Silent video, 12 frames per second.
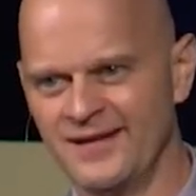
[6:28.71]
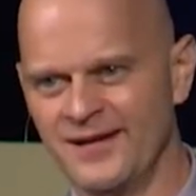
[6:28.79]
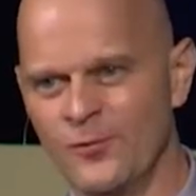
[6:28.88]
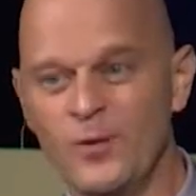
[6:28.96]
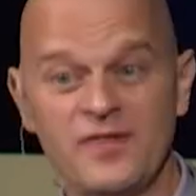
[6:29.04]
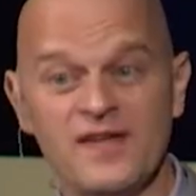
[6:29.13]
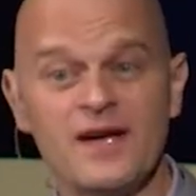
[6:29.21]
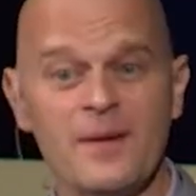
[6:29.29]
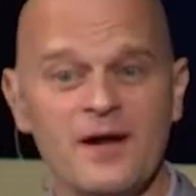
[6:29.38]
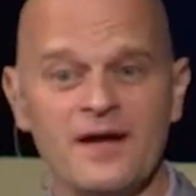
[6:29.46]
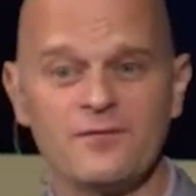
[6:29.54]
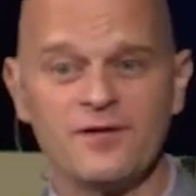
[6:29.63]
We think about
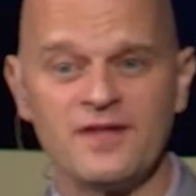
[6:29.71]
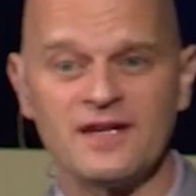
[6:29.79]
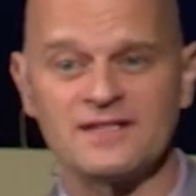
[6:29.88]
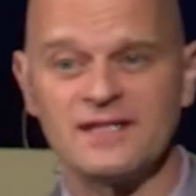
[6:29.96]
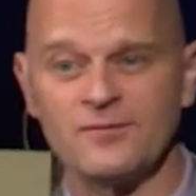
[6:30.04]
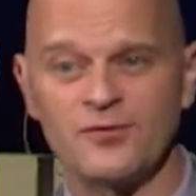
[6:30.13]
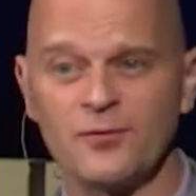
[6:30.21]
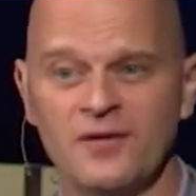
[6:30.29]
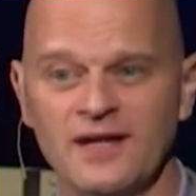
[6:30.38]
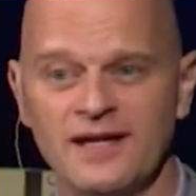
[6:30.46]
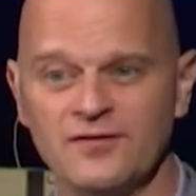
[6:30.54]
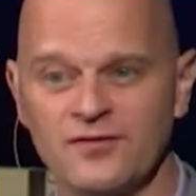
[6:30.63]
everything, it seems, through the
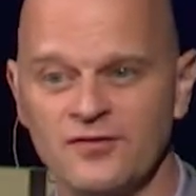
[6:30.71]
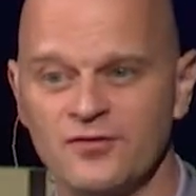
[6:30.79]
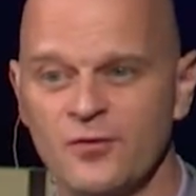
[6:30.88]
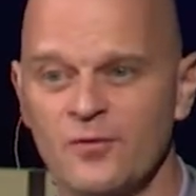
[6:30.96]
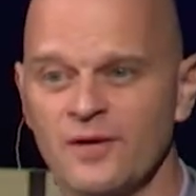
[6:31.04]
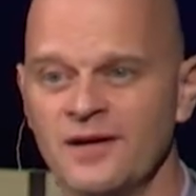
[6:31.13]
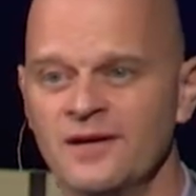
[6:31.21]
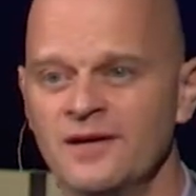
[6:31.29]
lens of story.